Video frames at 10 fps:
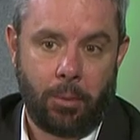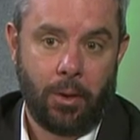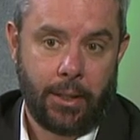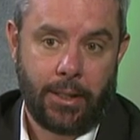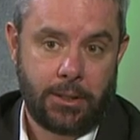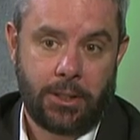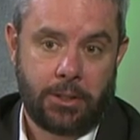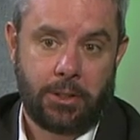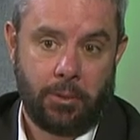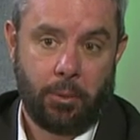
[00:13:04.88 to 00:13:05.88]
bullying.
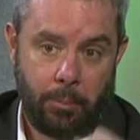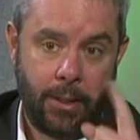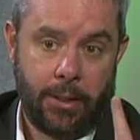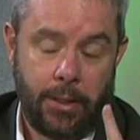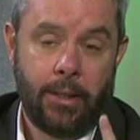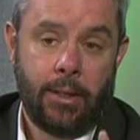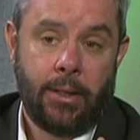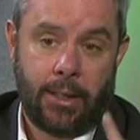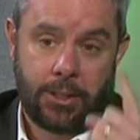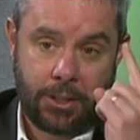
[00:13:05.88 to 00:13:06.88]
It's repeated,
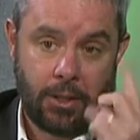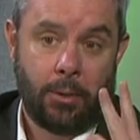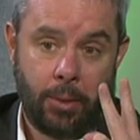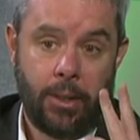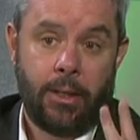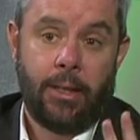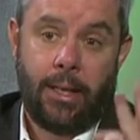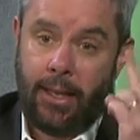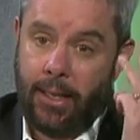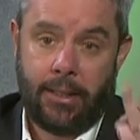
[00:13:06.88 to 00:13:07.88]
it's deliberate,
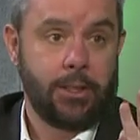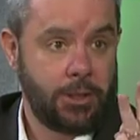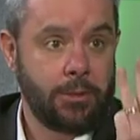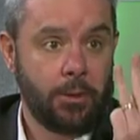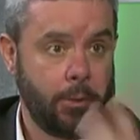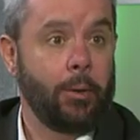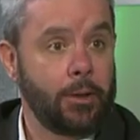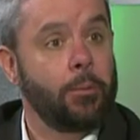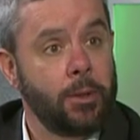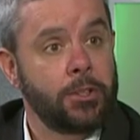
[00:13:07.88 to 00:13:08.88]
and it's
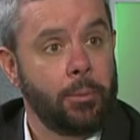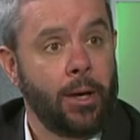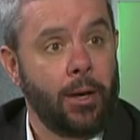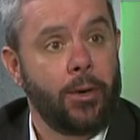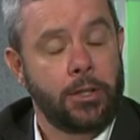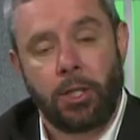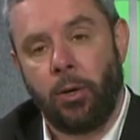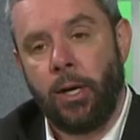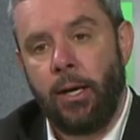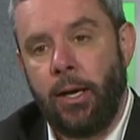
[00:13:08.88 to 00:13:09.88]
about the abuse of power.
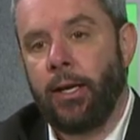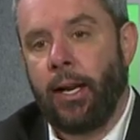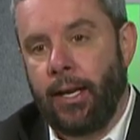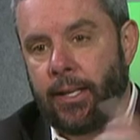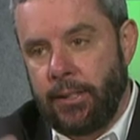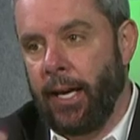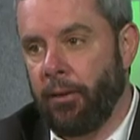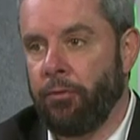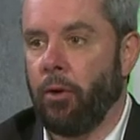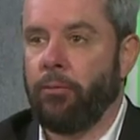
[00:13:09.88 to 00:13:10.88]
So it can take
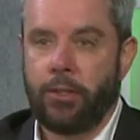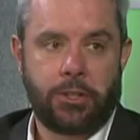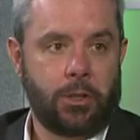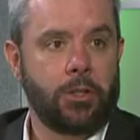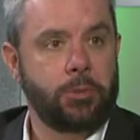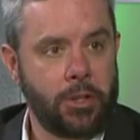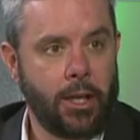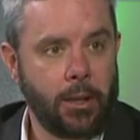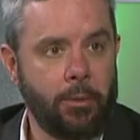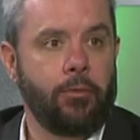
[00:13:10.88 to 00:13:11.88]
a form physical, as we
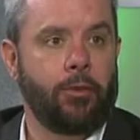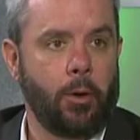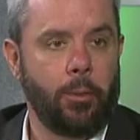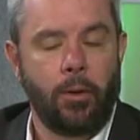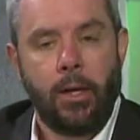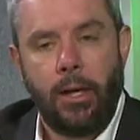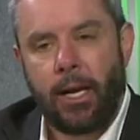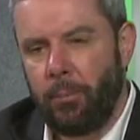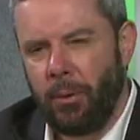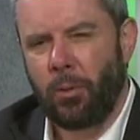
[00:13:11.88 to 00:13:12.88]
talked about, verbal.
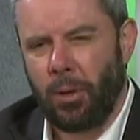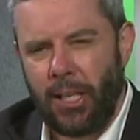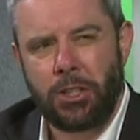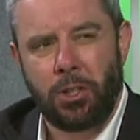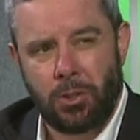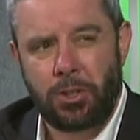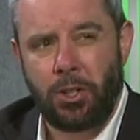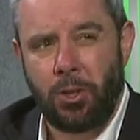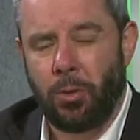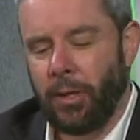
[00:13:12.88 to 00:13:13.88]
It can be relational
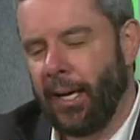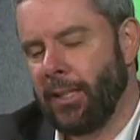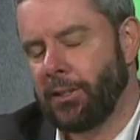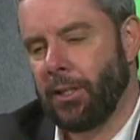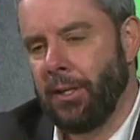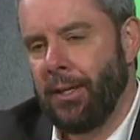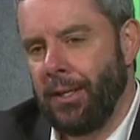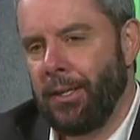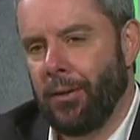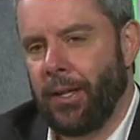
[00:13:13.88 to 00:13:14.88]
too. That is
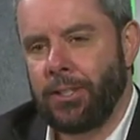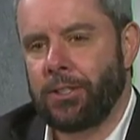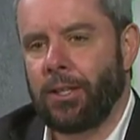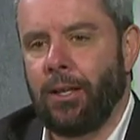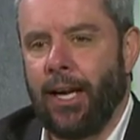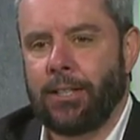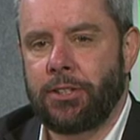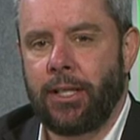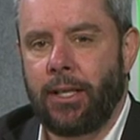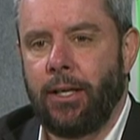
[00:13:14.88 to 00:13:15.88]
that's the
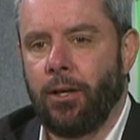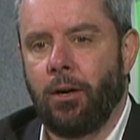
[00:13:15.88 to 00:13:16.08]
classic,